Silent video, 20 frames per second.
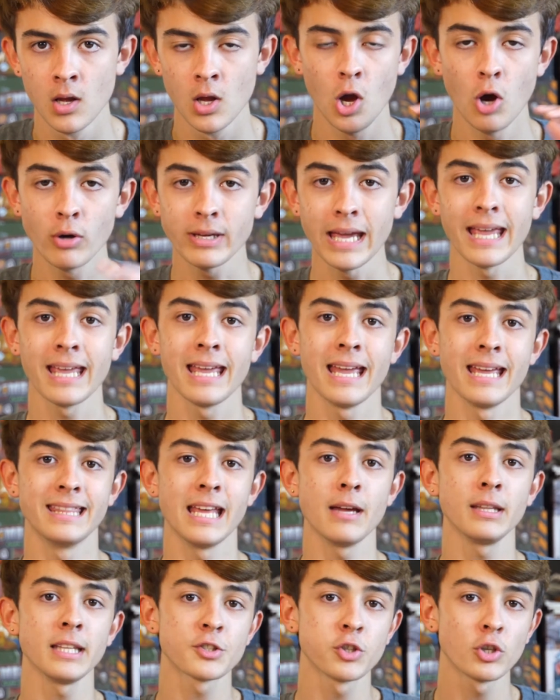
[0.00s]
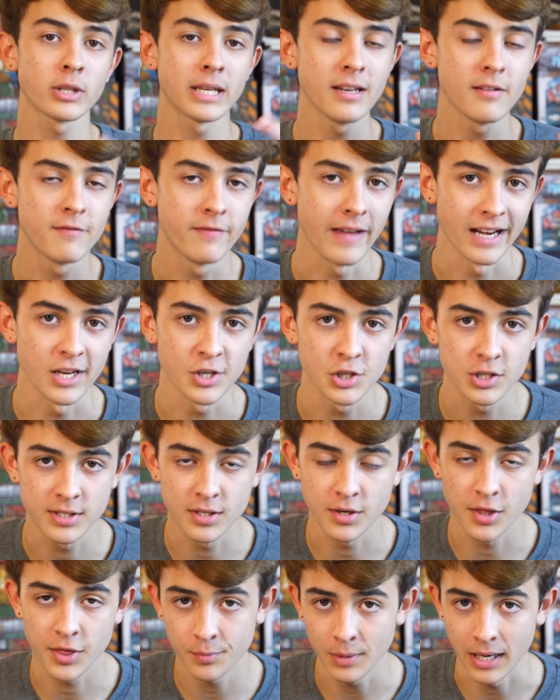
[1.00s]
Okay, then let's look at advantages
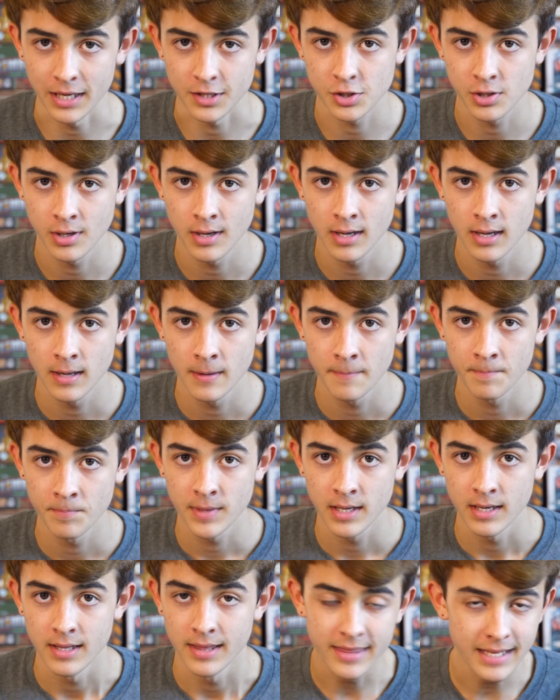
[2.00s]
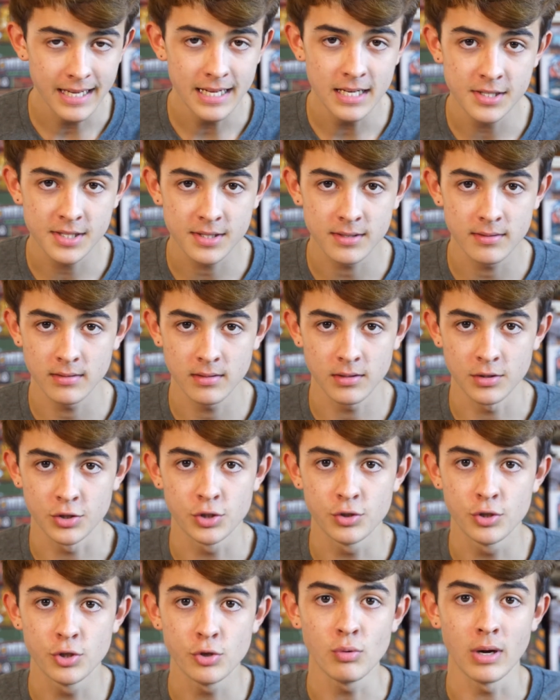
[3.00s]
and threat. These
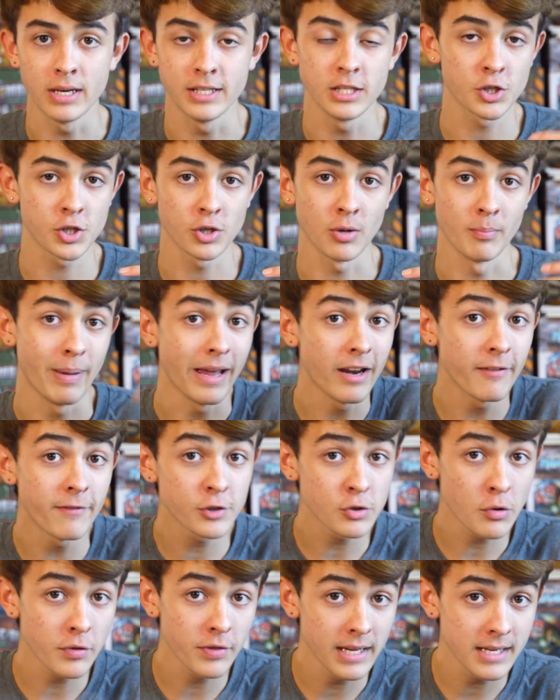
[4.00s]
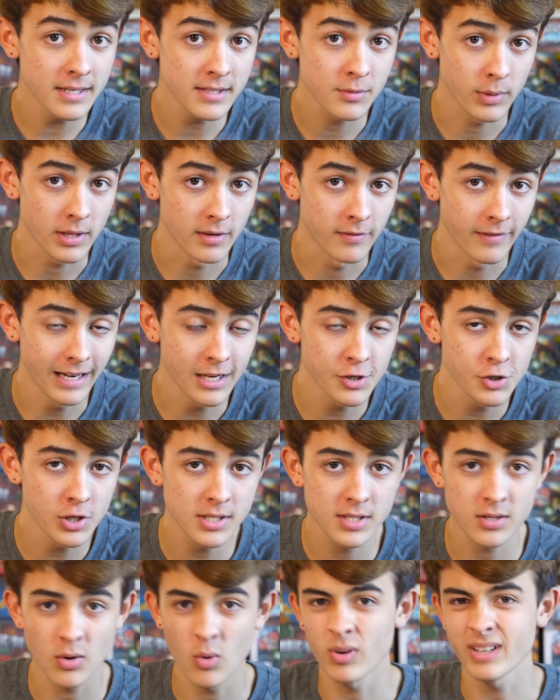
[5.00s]
do additional beneficial things with
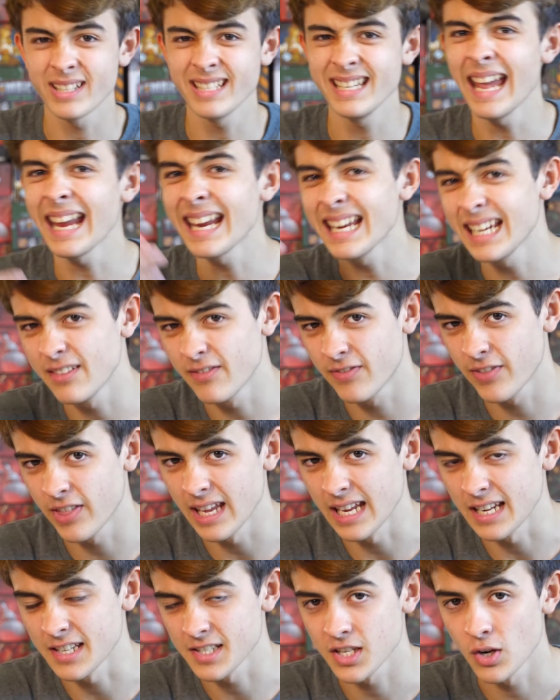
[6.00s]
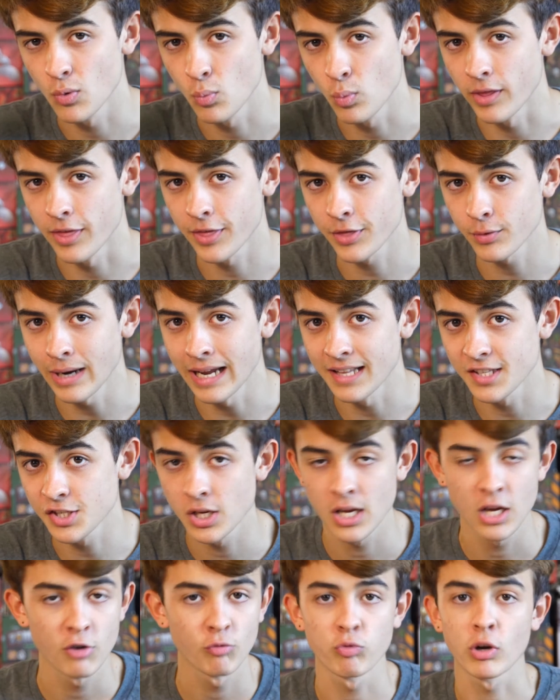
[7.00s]
advantages or negative things with threats,
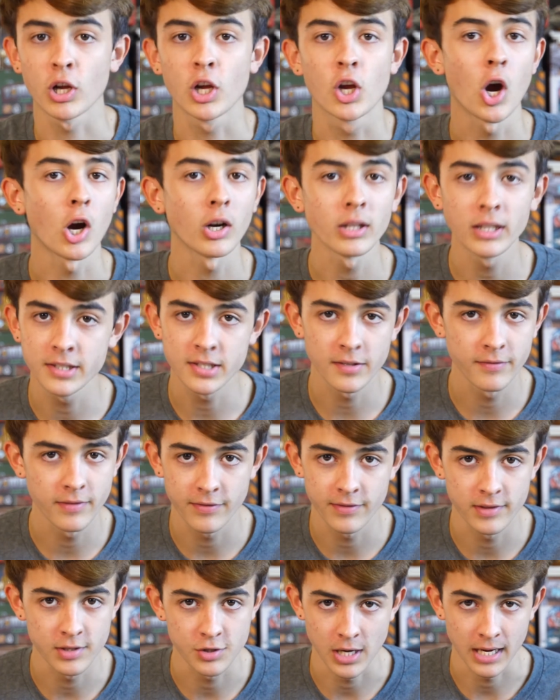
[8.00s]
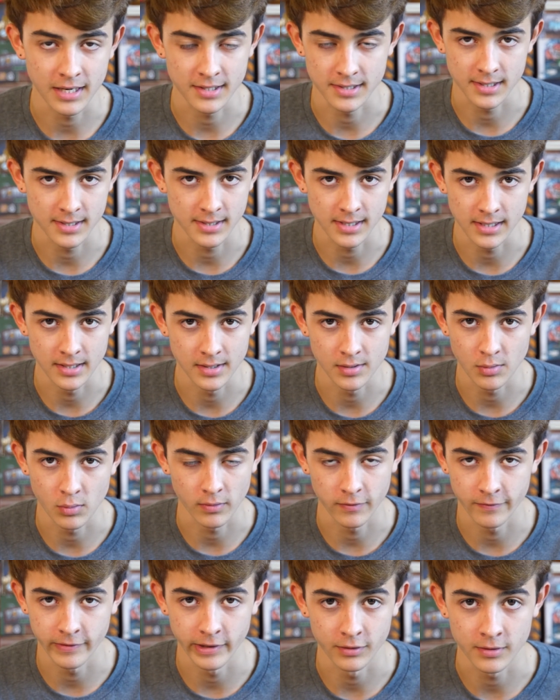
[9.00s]
regardless of if the check succeeded or
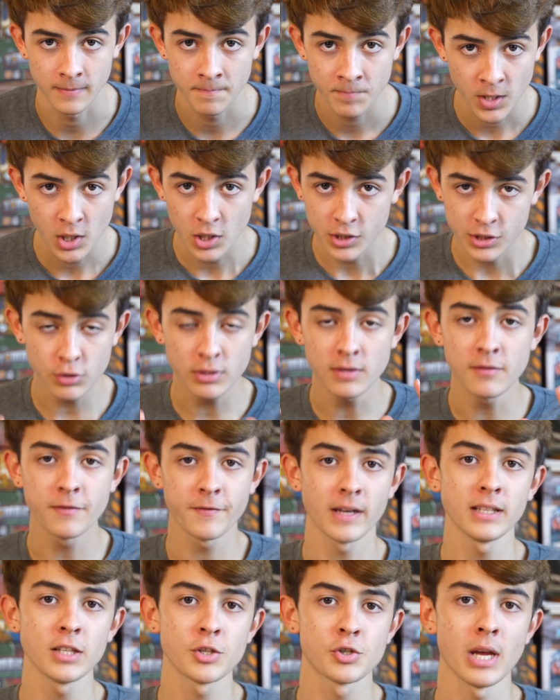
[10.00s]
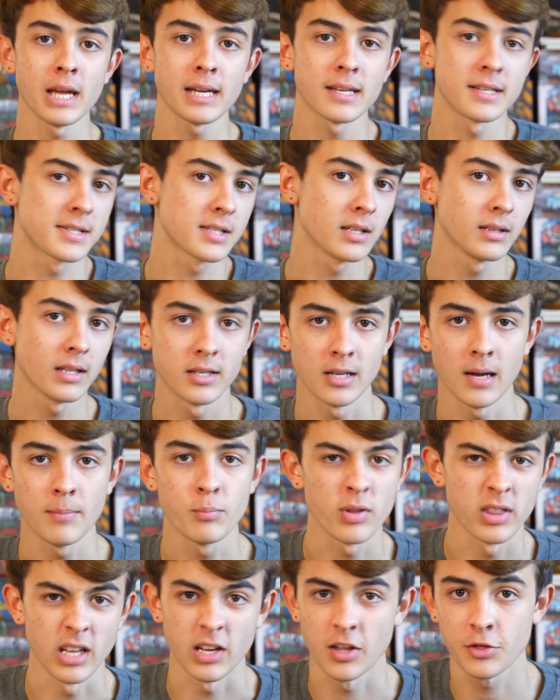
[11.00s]
failed. So you can fail a check and still end up
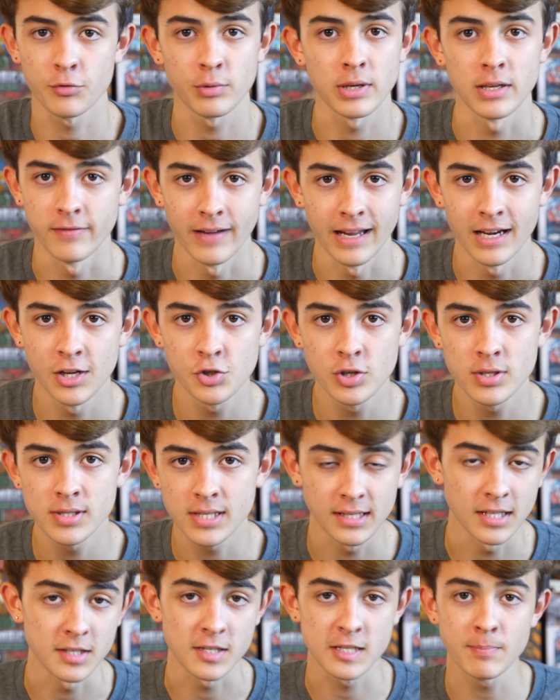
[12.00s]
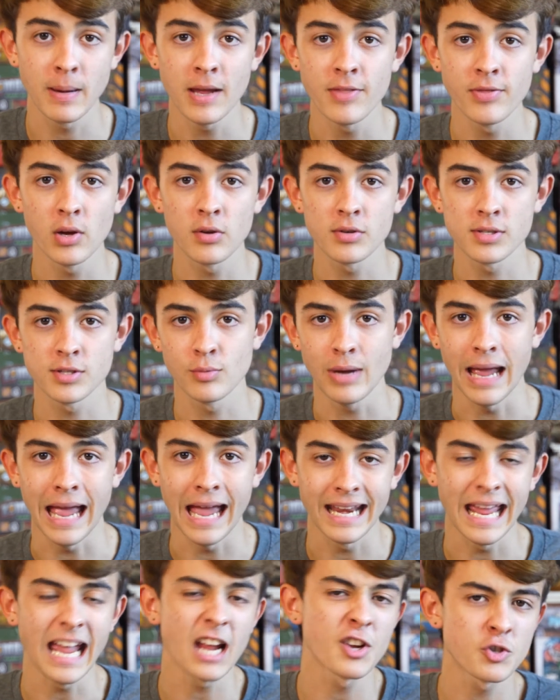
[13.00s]
with like three advantages and then spend those to
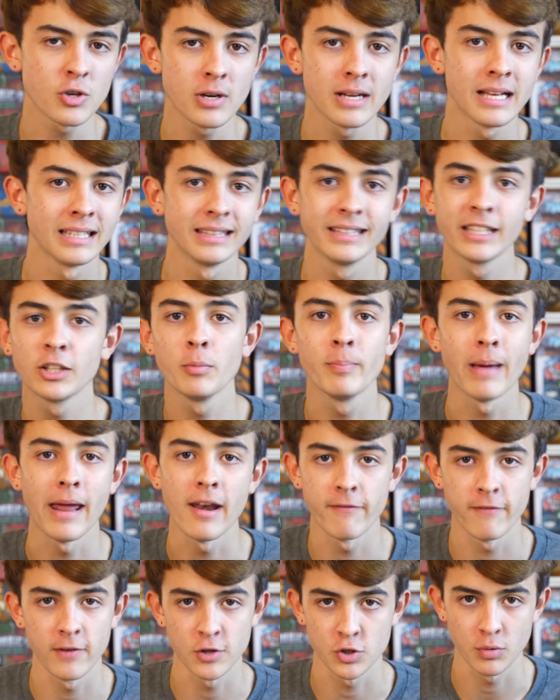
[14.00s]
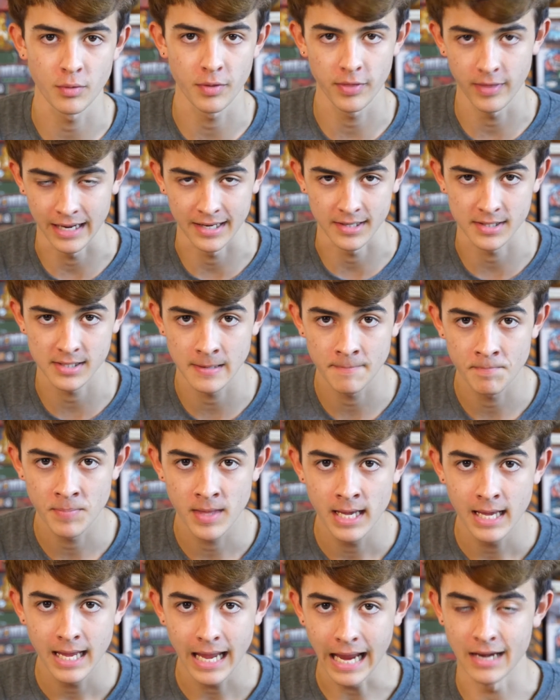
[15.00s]
add extra little beneficial things.
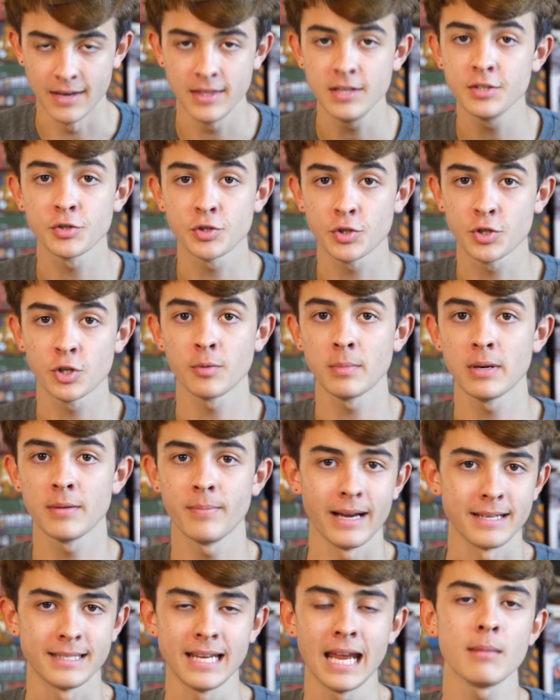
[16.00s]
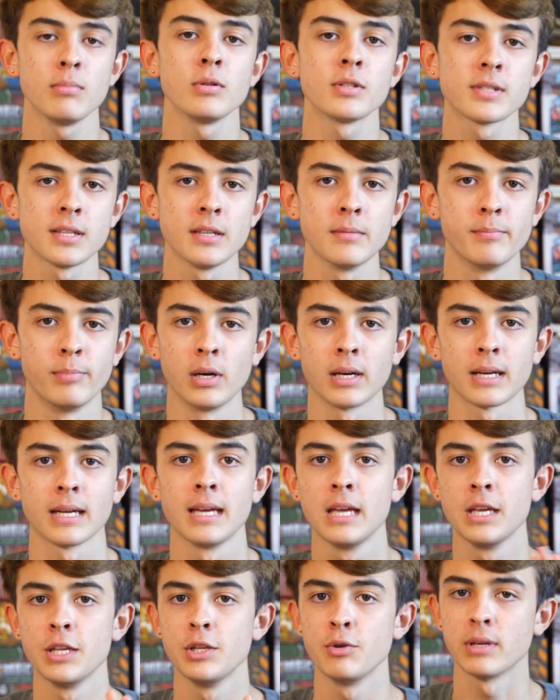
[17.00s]
And these are determined by tables in the book.
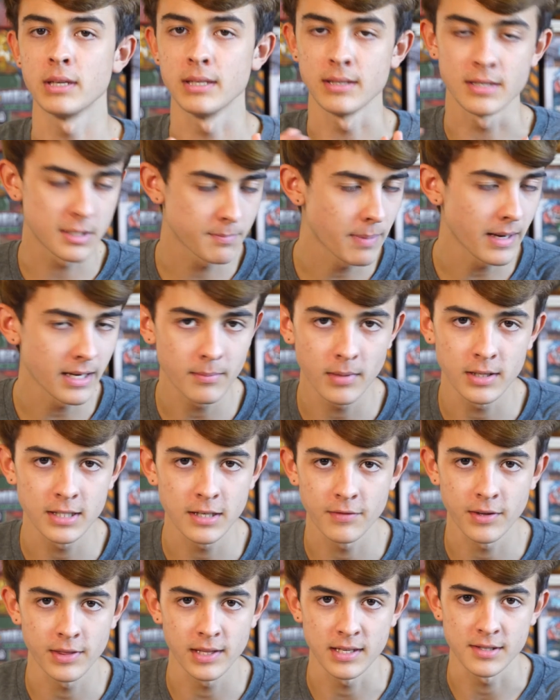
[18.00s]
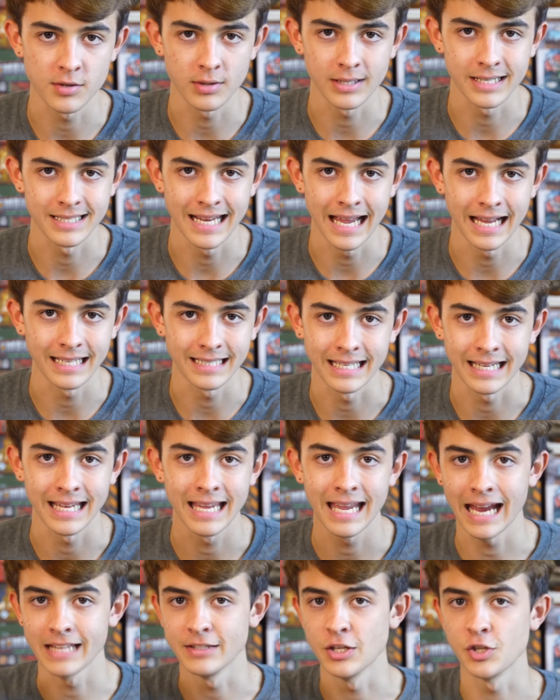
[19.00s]
You can spend them on different things during attacking
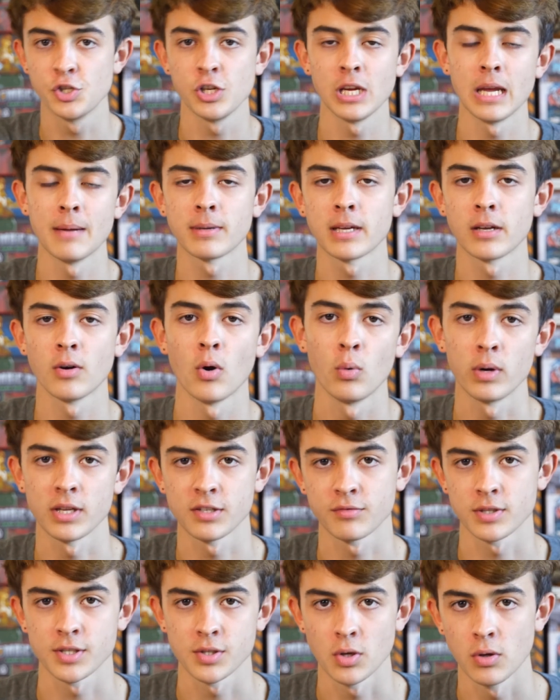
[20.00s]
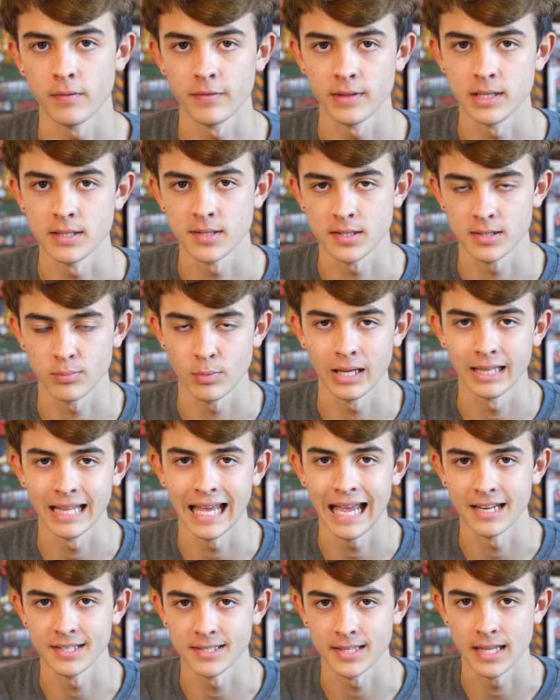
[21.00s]
and the GM can always resolve these as well
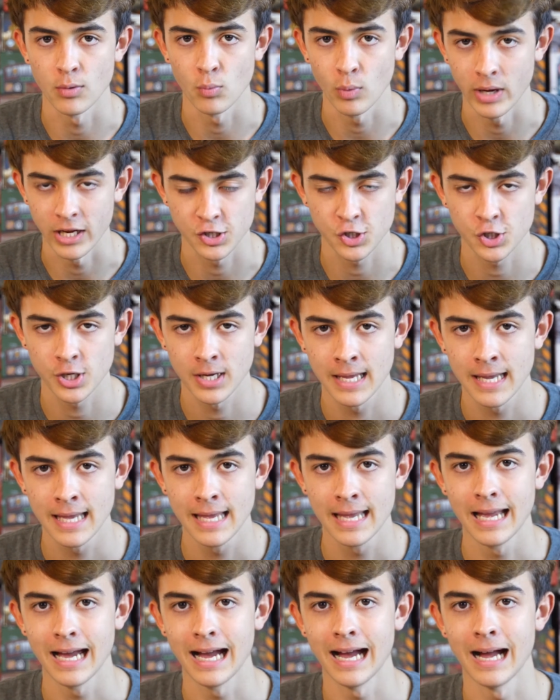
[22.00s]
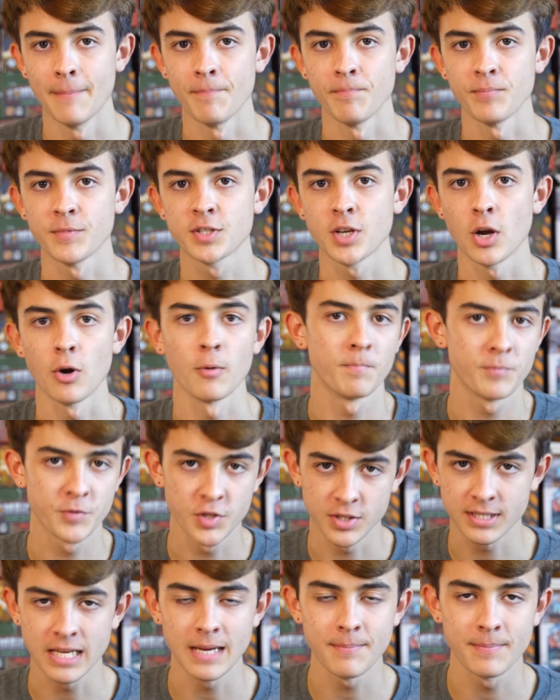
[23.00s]
as they wish. Um, so
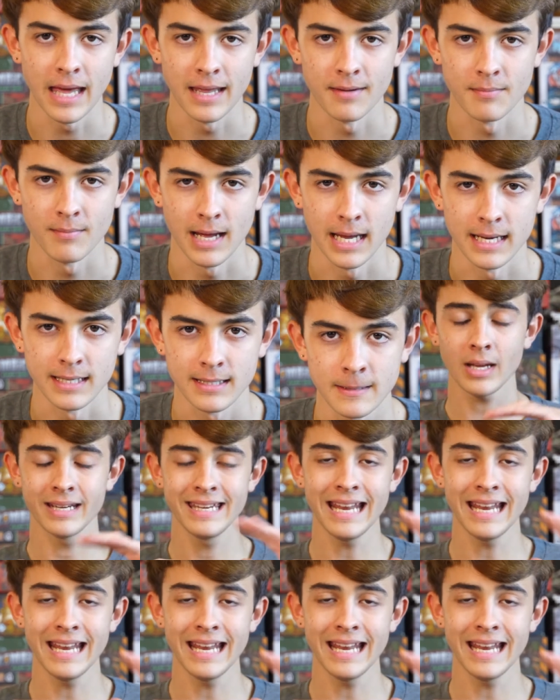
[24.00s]
just keep that in mind.